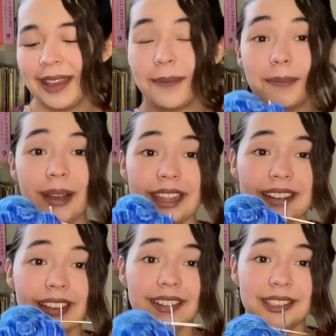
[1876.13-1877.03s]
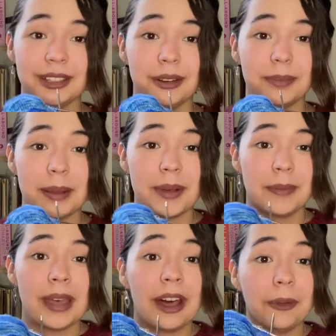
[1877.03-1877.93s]
But so my mom
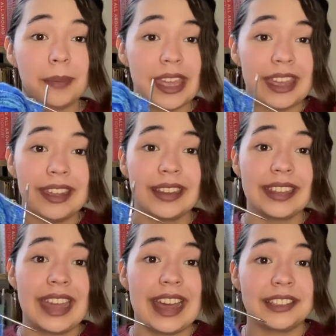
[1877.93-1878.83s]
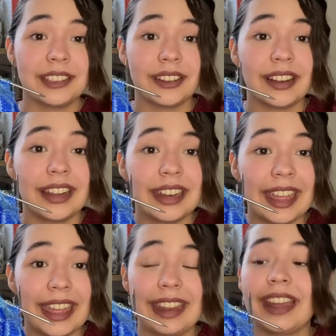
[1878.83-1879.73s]
helped me cast on,
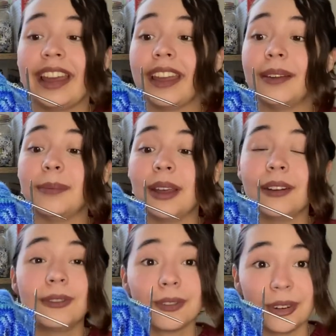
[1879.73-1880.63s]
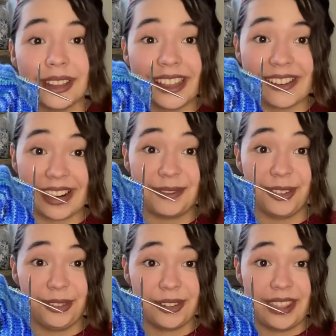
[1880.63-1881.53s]
and I am really
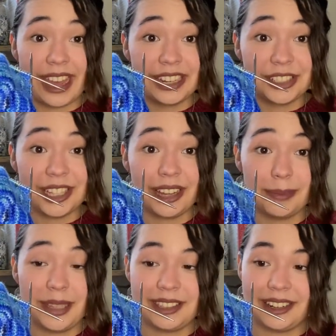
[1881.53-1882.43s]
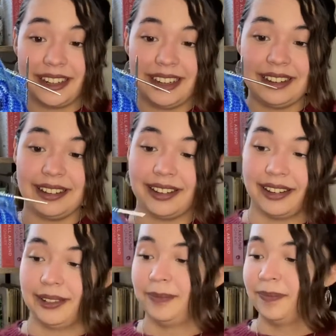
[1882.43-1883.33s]
grateful for that. She got me started on